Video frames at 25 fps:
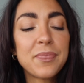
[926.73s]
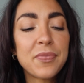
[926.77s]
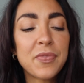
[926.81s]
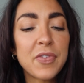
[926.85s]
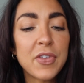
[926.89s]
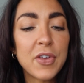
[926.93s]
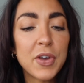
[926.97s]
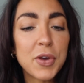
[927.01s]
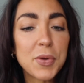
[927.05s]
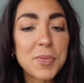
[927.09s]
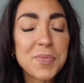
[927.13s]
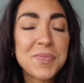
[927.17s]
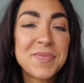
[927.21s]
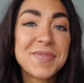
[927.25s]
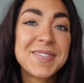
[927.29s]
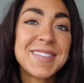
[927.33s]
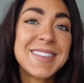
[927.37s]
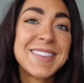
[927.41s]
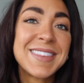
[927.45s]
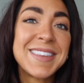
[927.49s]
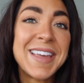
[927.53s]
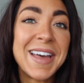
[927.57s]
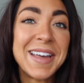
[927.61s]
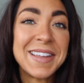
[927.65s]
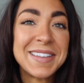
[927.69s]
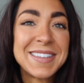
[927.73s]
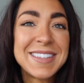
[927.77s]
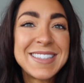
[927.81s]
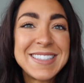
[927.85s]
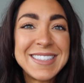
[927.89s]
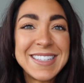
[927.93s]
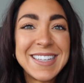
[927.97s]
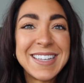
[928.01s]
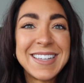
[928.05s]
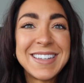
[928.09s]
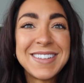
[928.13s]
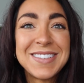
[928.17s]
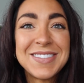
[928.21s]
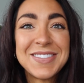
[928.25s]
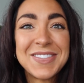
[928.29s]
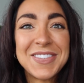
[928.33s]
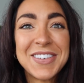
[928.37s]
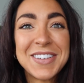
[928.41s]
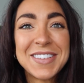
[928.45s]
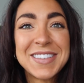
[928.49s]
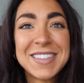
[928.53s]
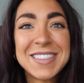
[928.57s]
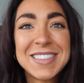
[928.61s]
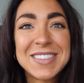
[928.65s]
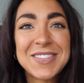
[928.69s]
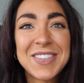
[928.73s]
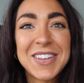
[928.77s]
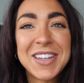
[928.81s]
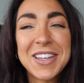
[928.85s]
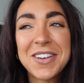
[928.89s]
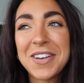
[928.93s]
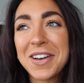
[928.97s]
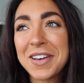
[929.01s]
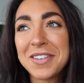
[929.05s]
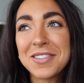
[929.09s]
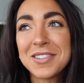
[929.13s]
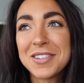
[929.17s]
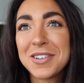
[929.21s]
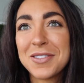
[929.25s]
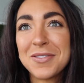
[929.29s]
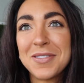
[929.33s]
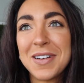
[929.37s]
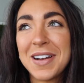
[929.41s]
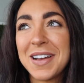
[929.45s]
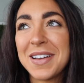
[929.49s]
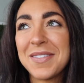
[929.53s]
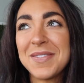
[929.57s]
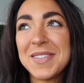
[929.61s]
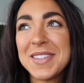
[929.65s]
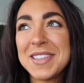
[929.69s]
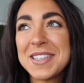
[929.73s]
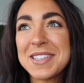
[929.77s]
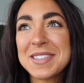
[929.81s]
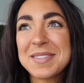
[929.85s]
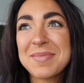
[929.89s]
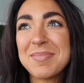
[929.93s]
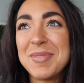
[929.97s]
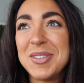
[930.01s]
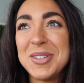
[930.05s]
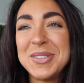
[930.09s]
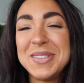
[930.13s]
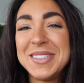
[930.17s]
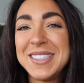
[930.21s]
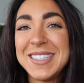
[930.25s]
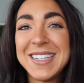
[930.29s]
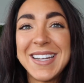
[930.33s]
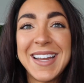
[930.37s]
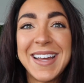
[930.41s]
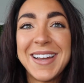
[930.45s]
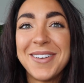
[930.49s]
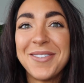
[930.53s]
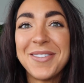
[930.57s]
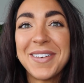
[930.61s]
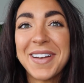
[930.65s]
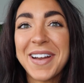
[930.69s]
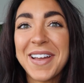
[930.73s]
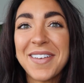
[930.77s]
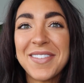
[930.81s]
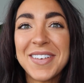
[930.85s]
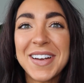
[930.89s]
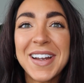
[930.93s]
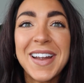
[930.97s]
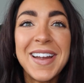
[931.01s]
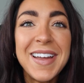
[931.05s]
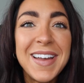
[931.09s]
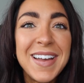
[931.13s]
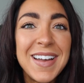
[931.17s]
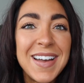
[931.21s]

So that's it for this video. I don't know why I'm in this mood today, whatever.